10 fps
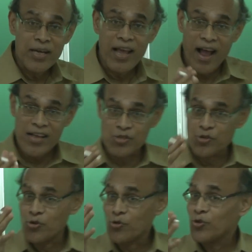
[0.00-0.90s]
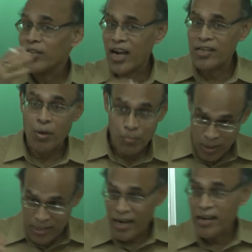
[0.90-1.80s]
and I asked you to do the 3rd
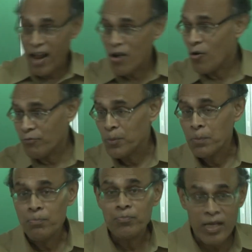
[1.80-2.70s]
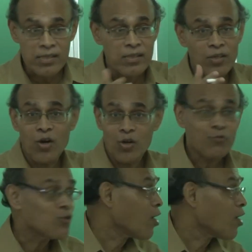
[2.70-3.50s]
component, and I hope that all of you